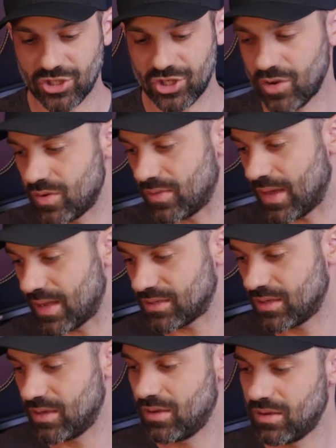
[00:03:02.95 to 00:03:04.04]
show you that,
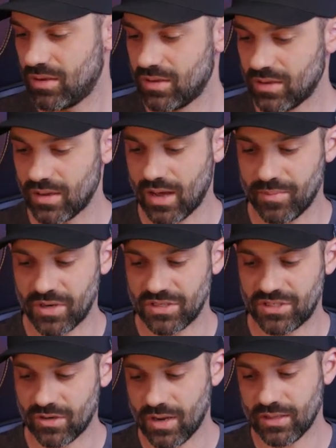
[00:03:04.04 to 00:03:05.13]
I'm gonna
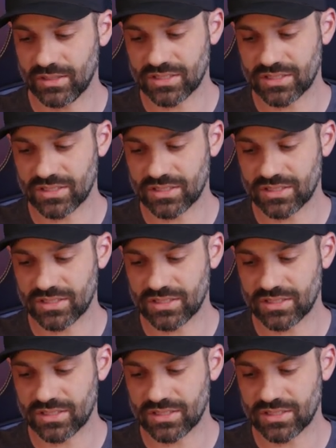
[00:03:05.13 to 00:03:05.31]
zero out the